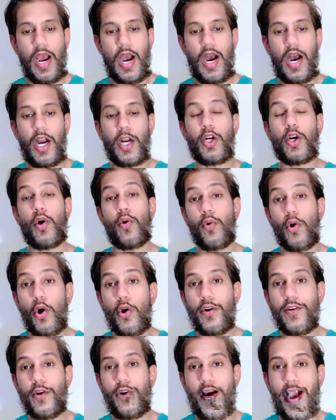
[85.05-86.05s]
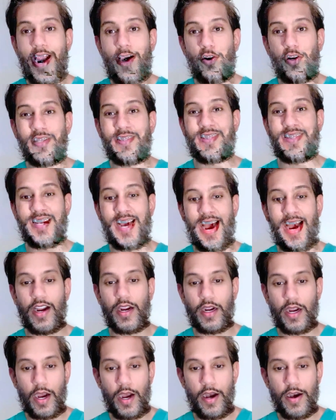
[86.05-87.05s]

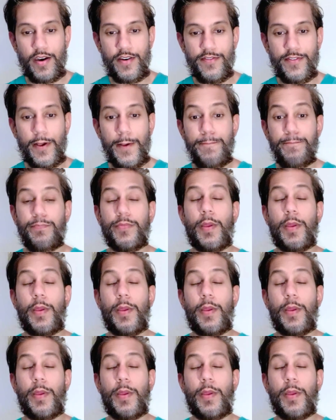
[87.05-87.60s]
coronavirus.gov,